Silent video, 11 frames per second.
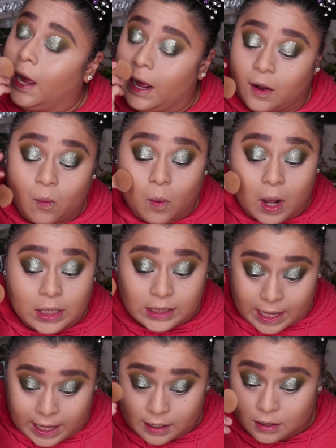I don't want
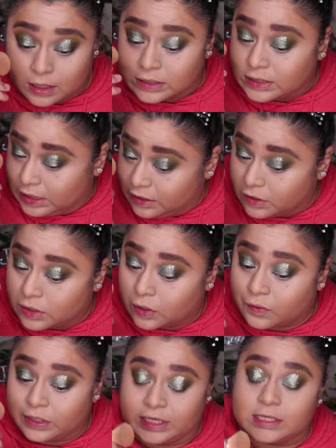that concealer to
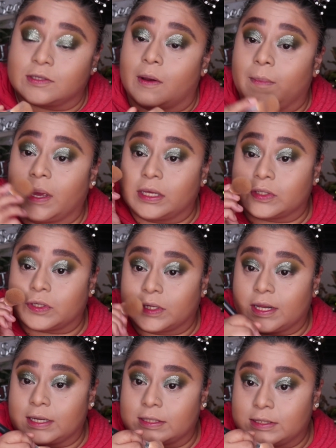crease, so I'm making sure
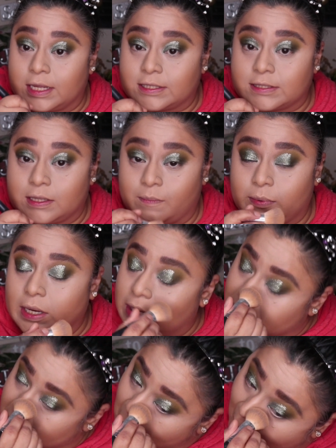that it's nicely
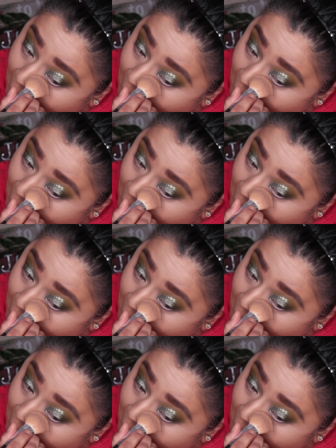blended.